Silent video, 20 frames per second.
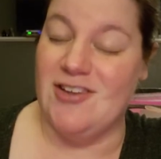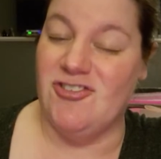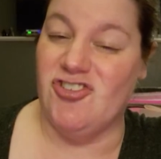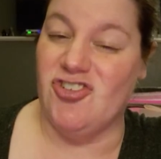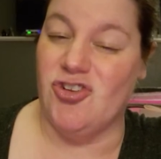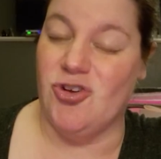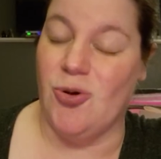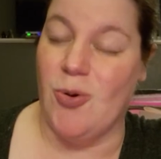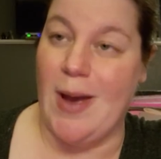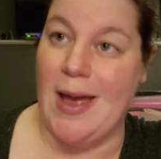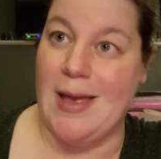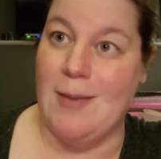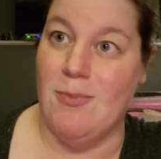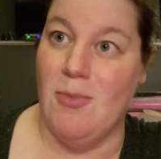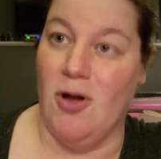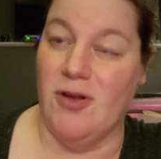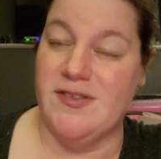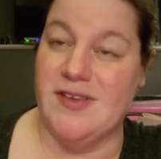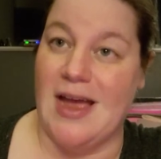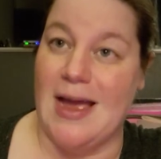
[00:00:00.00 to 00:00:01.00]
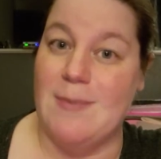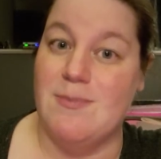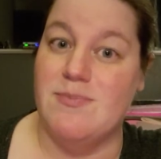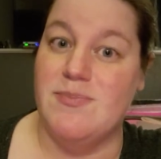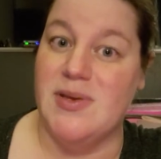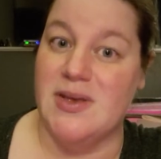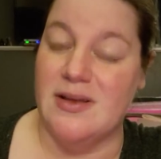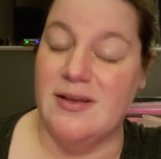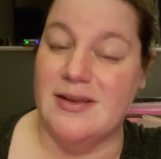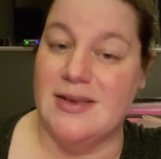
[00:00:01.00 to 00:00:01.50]
into a
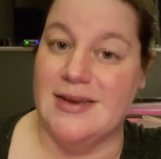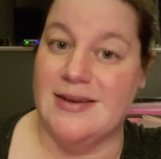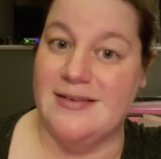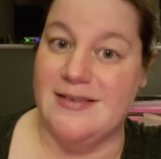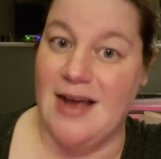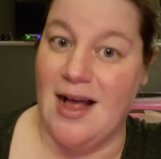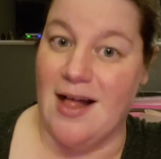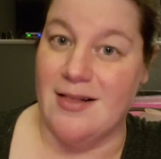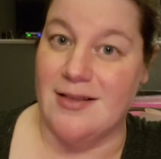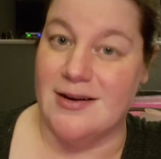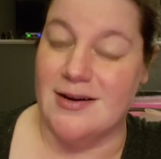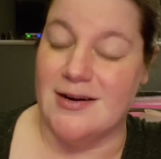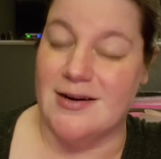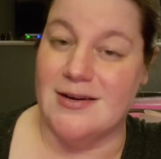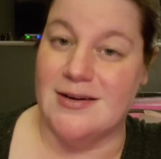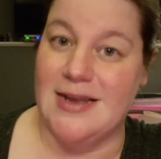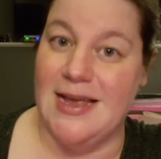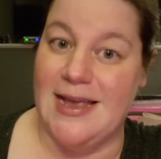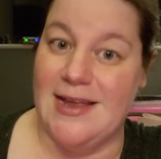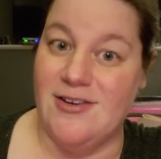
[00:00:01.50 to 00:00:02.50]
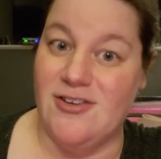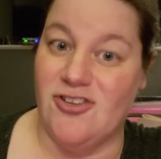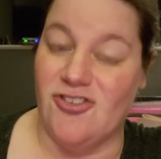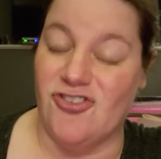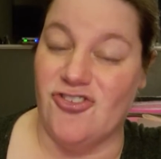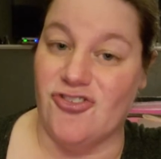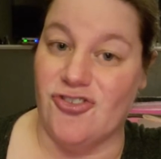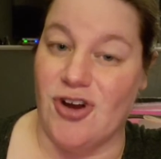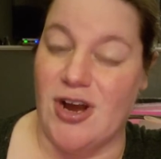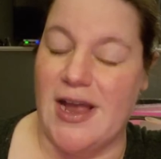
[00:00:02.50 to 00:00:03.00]
multi-billion-dollar
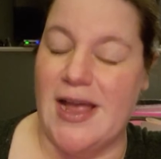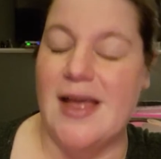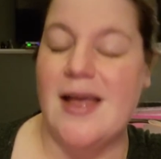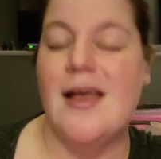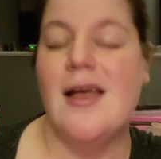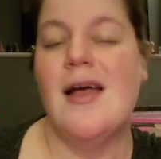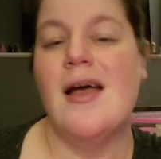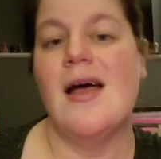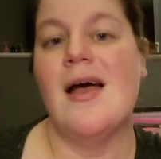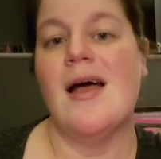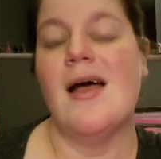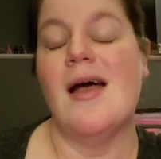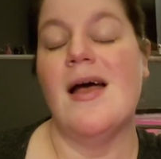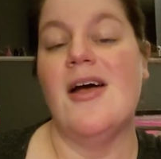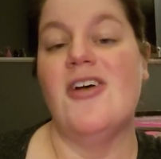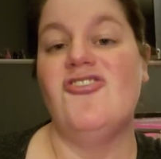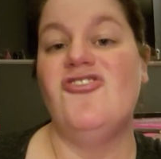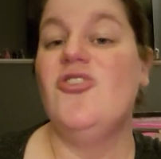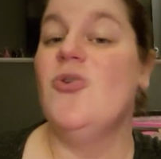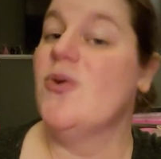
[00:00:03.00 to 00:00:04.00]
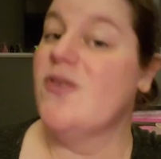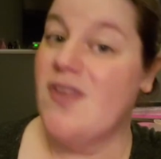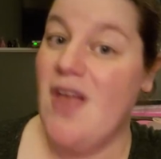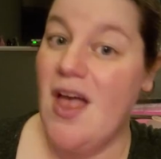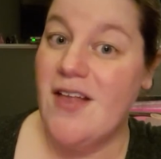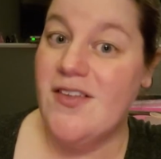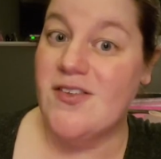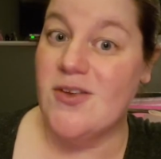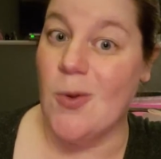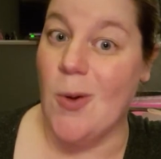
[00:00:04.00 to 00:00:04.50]
industry, she was
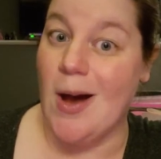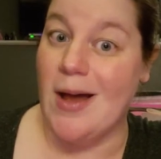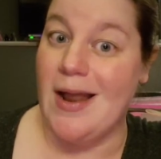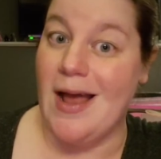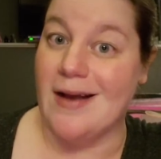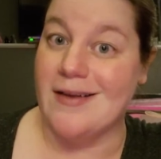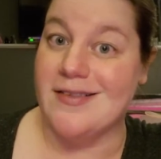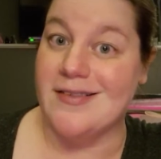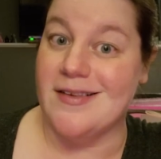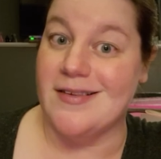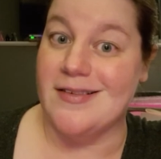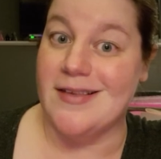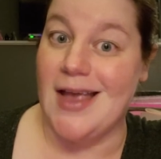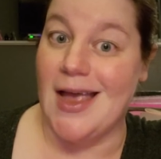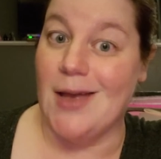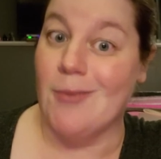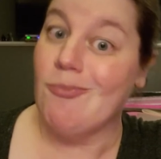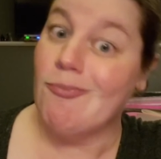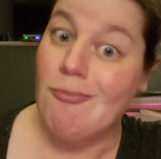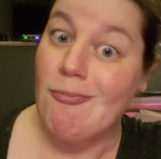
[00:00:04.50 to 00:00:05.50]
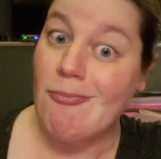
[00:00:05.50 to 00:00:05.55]
also on ecstasy.